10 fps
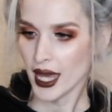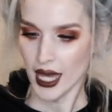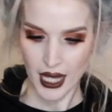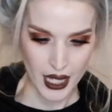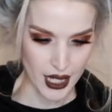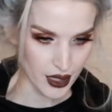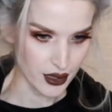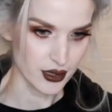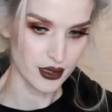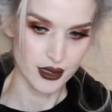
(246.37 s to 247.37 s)

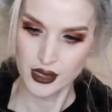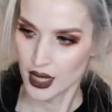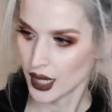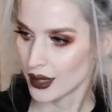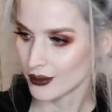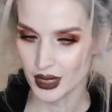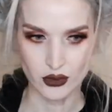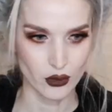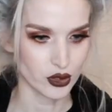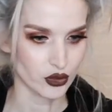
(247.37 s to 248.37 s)
And that's
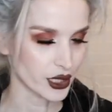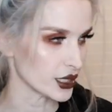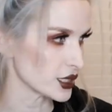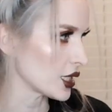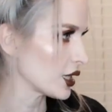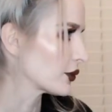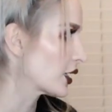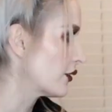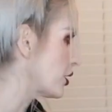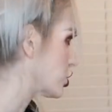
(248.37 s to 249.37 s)
what we're drinking tonight. I'm gonna give it a